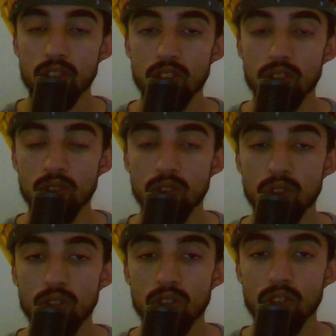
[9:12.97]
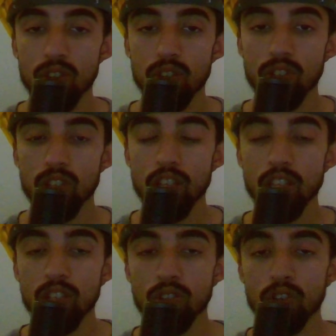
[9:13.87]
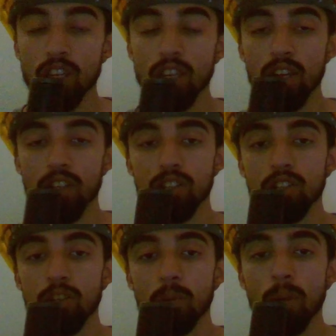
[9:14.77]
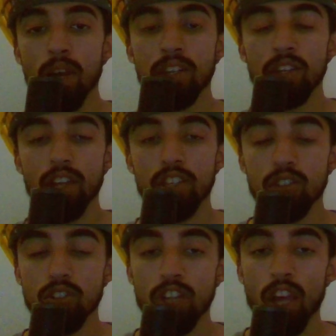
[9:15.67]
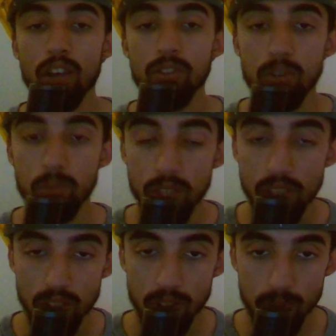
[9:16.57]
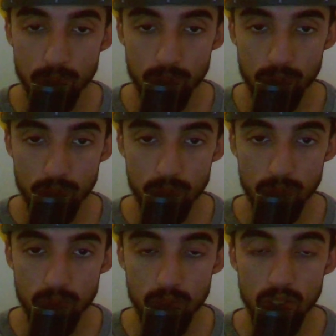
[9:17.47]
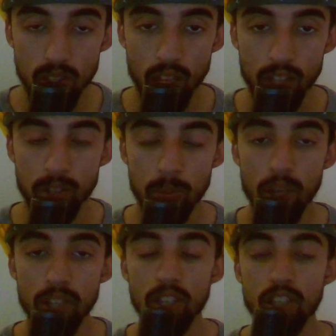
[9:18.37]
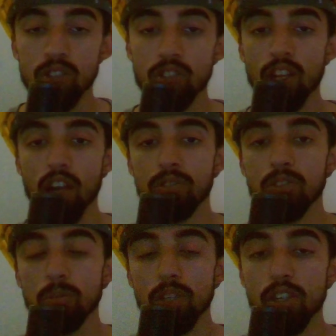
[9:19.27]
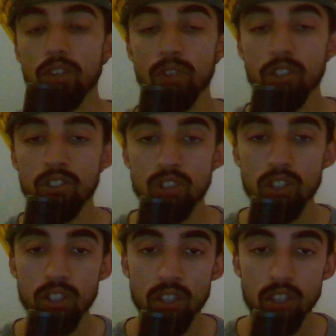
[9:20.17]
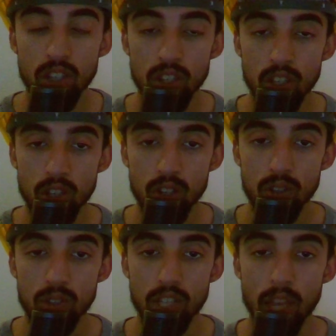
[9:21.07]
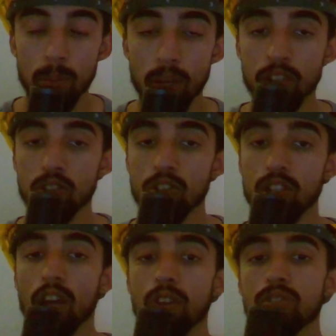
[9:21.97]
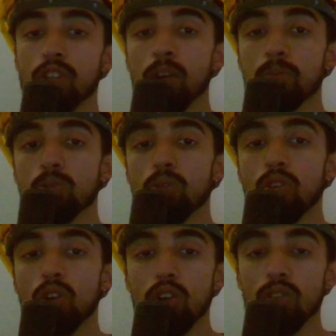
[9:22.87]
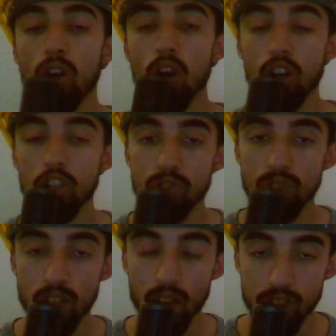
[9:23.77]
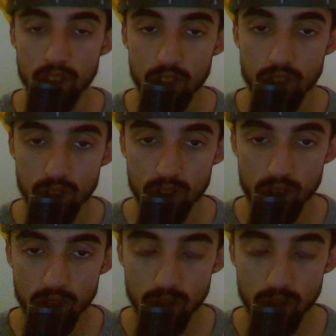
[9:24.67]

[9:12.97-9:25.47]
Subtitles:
he's looking at the man that he's gonna have to be. And the man that he's gonna have to be eventually, that man is gonna have to come to a lot of harsh realizations.